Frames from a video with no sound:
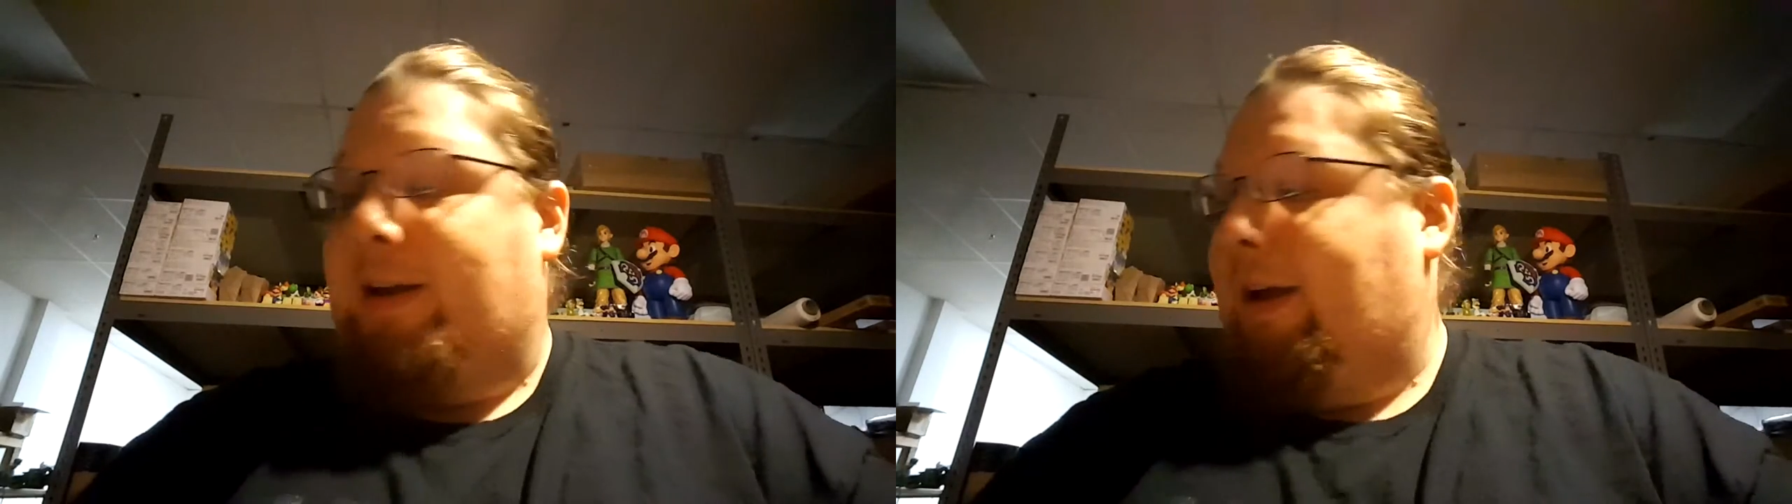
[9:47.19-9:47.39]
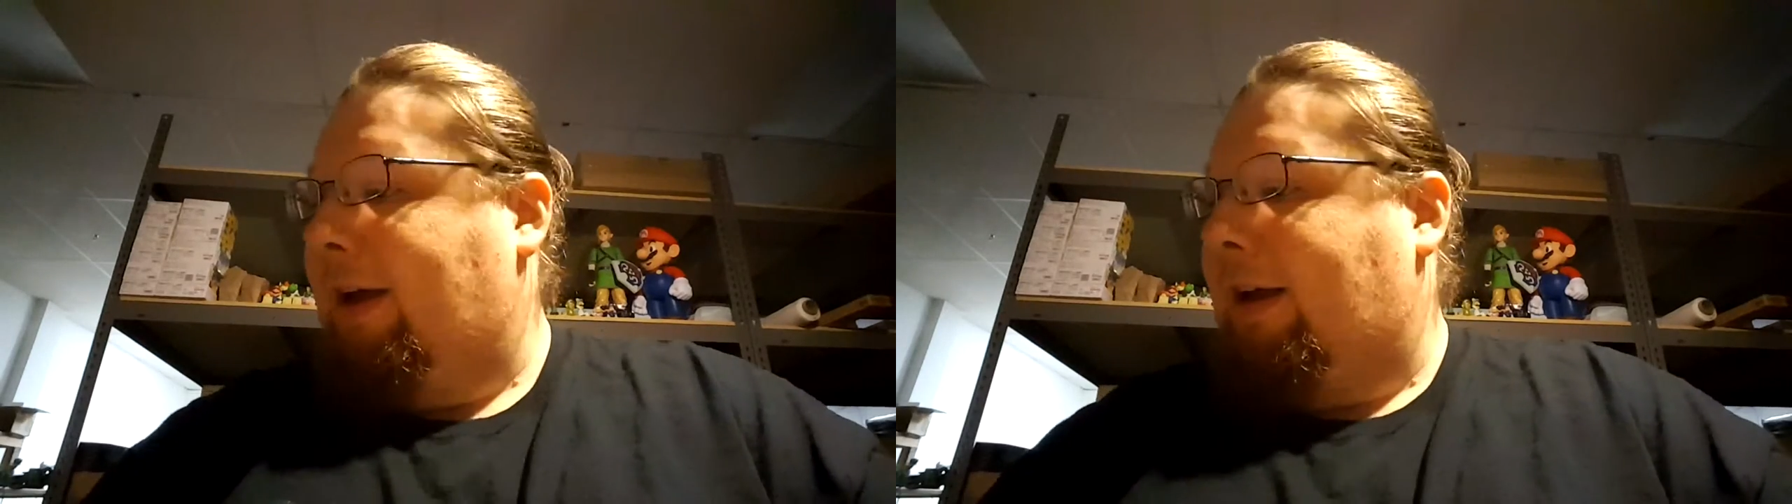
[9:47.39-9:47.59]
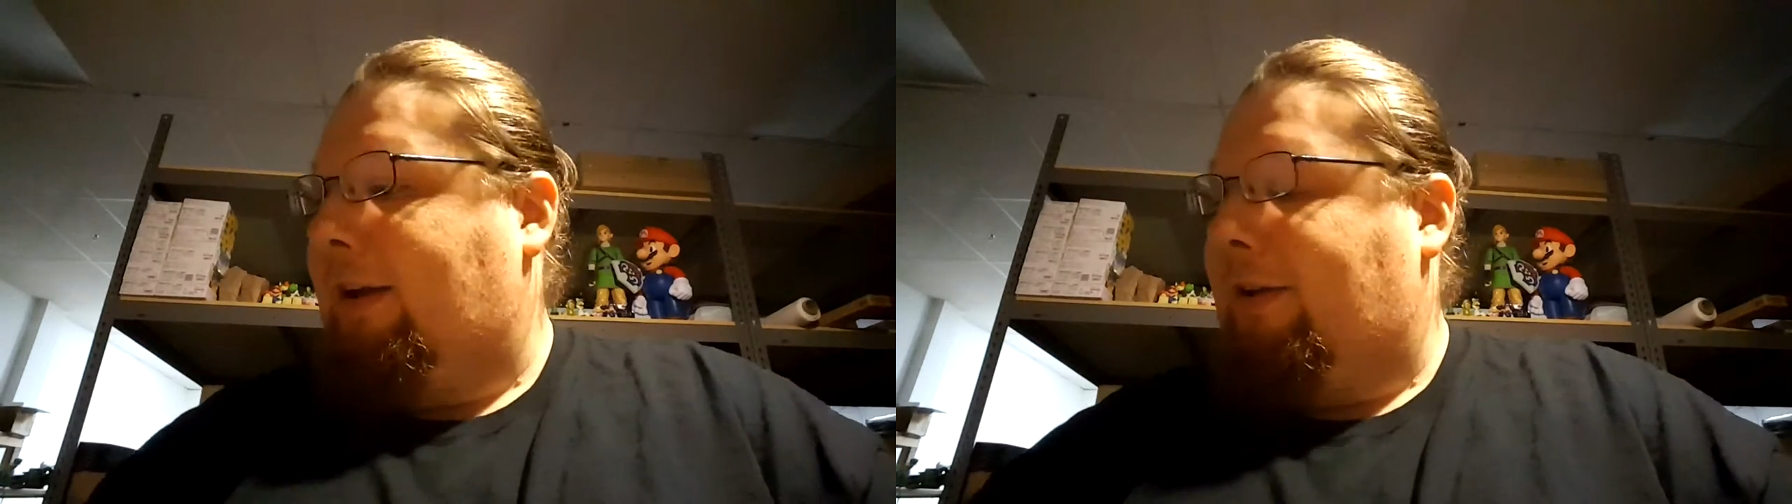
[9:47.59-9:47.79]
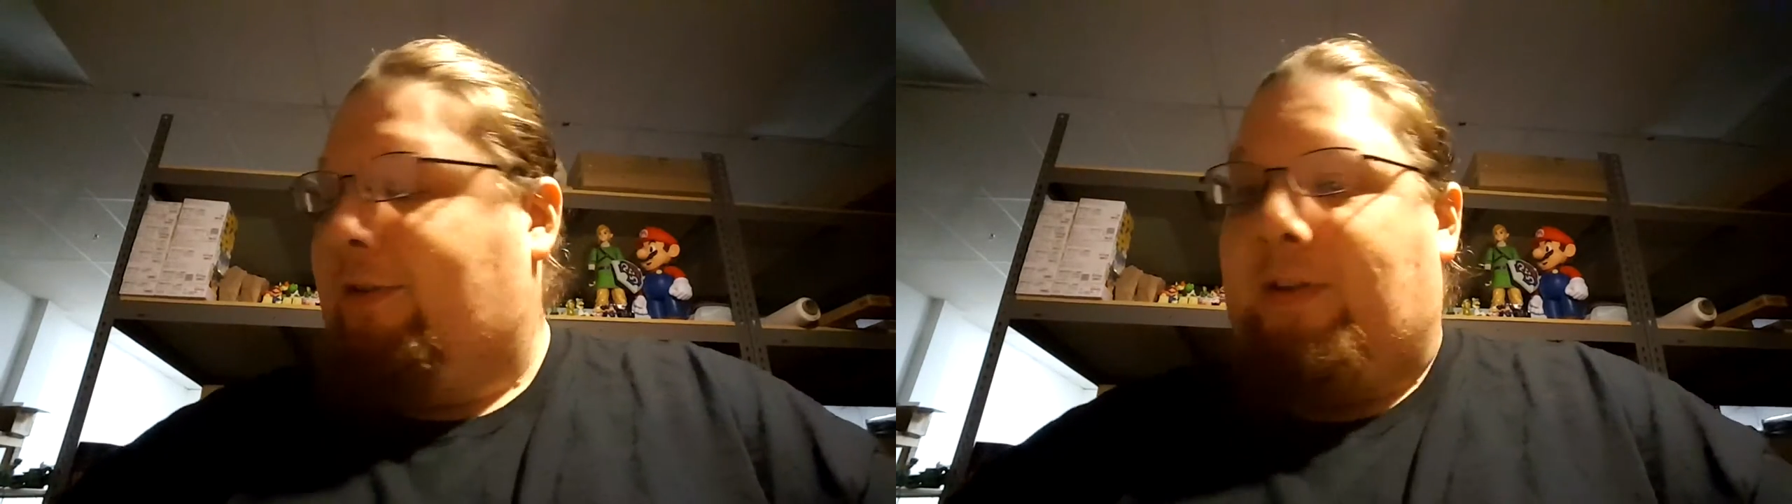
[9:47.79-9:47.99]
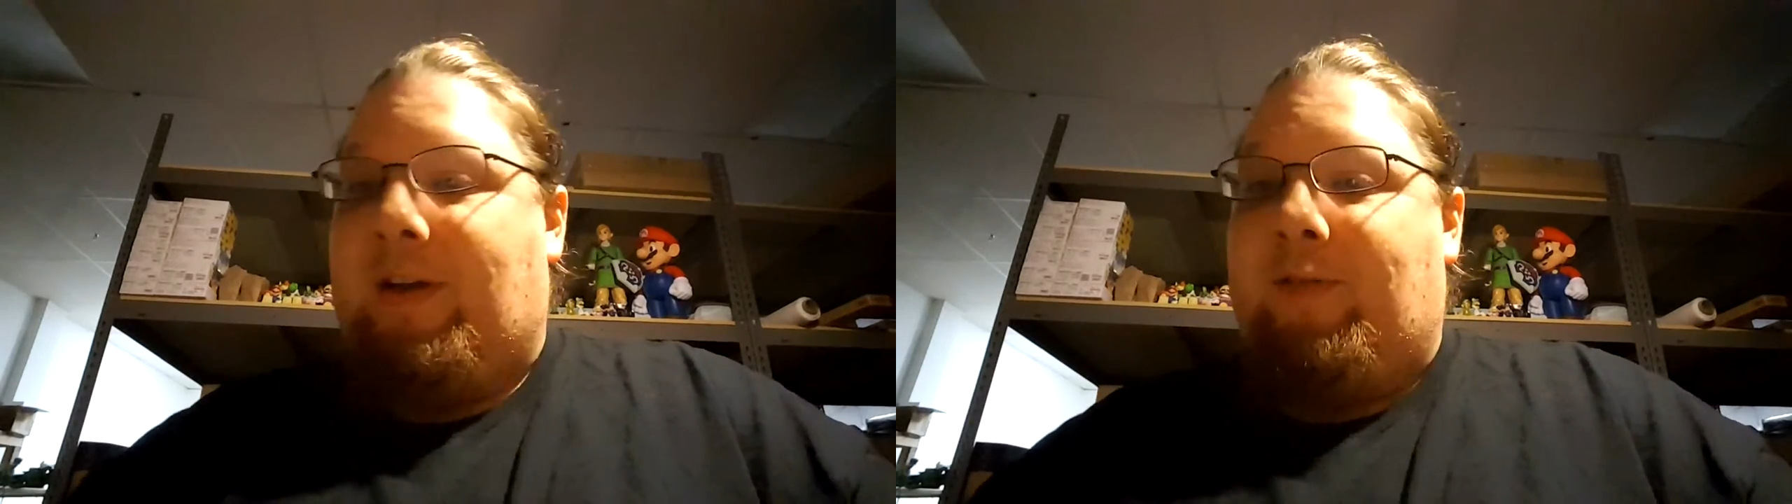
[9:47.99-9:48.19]
and it is
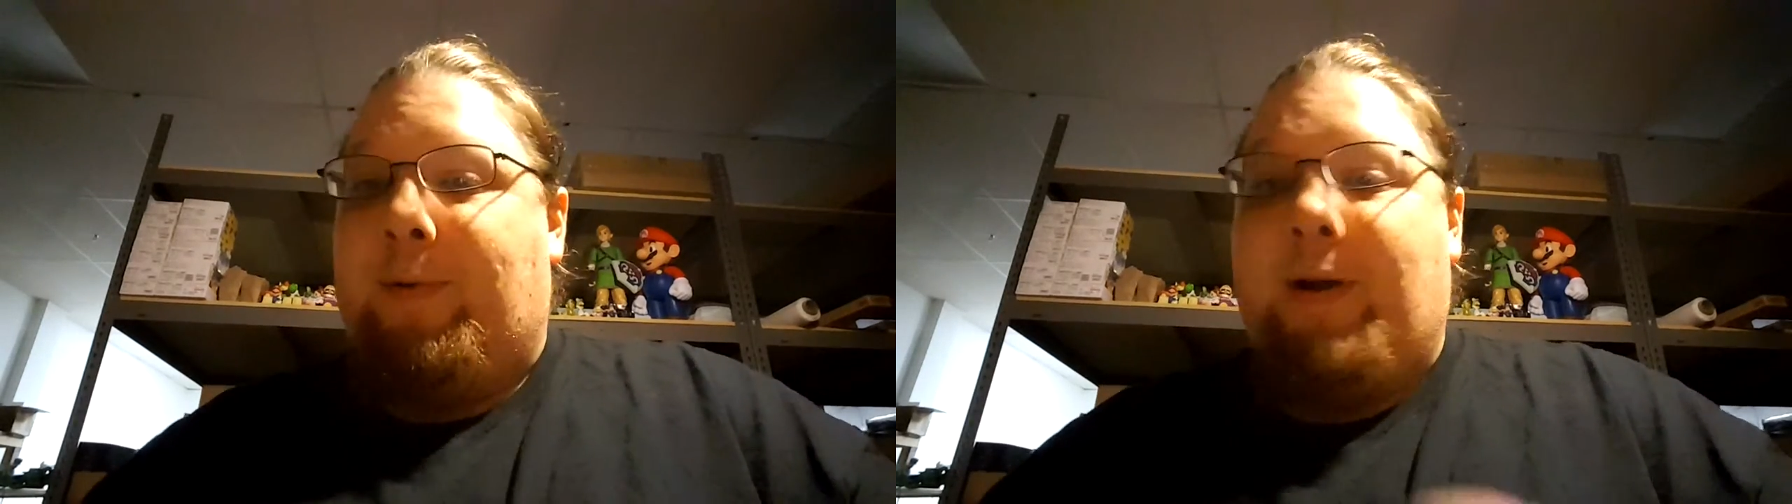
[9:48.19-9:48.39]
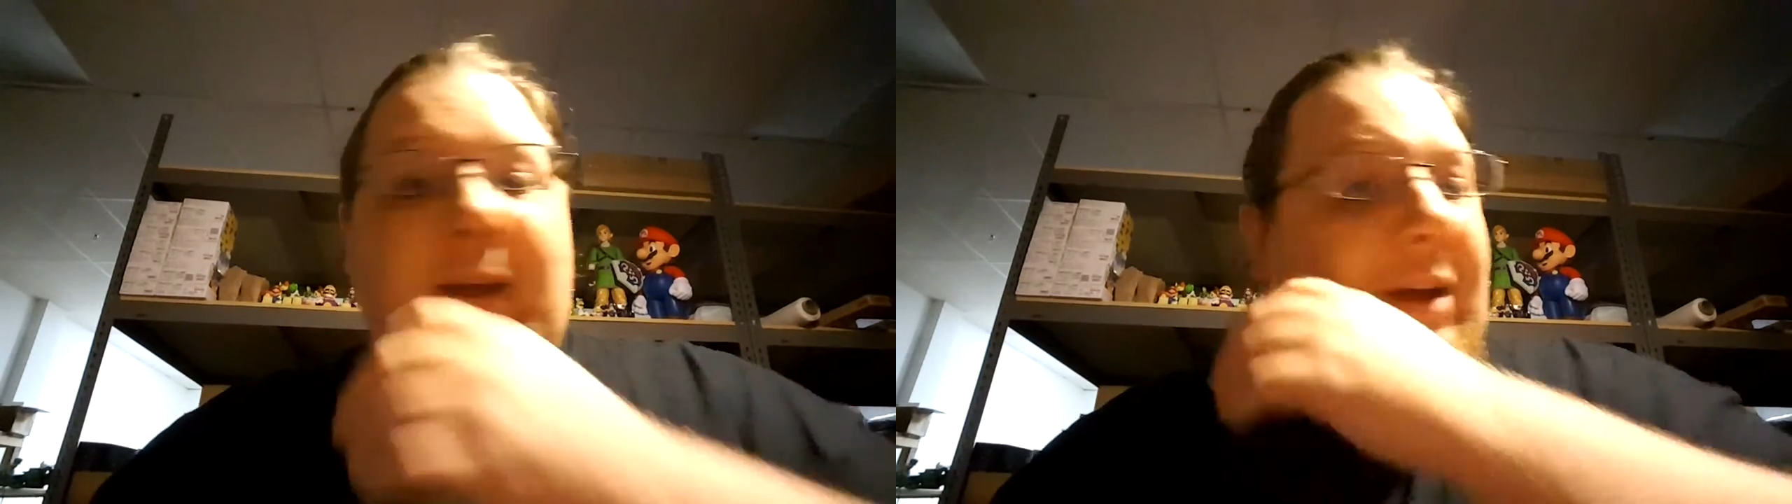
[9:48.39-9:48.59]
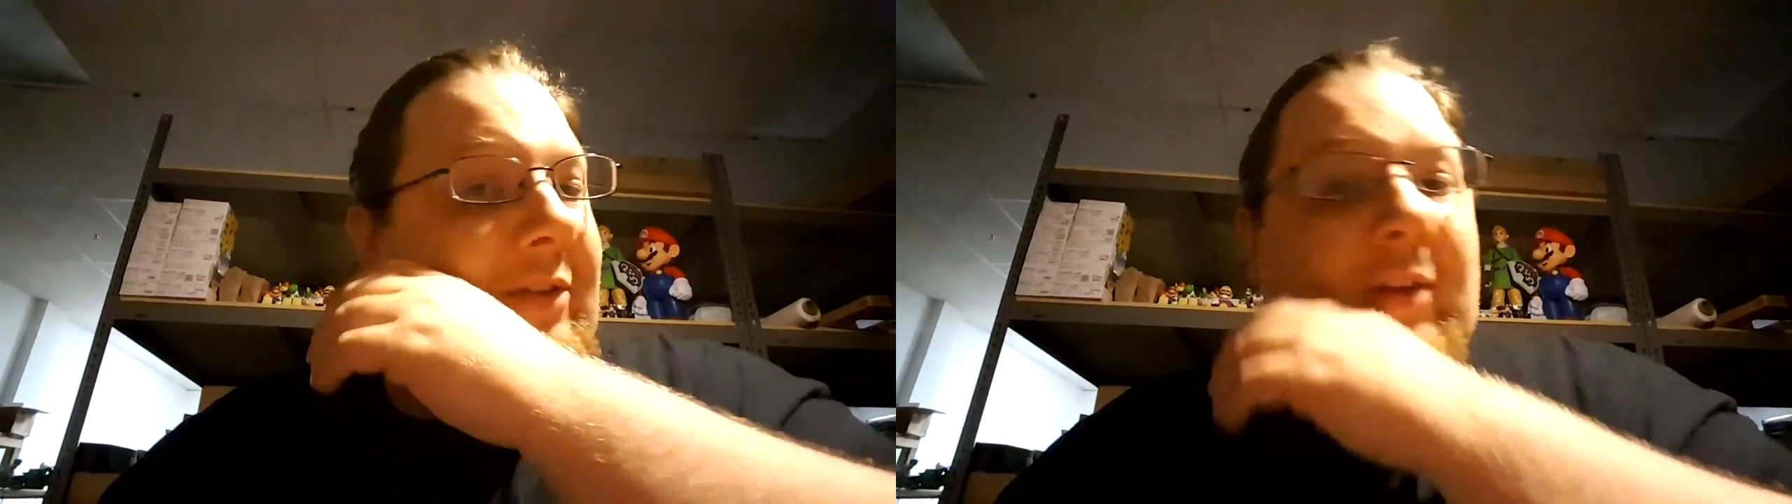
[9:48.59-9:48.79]
a live broadcast.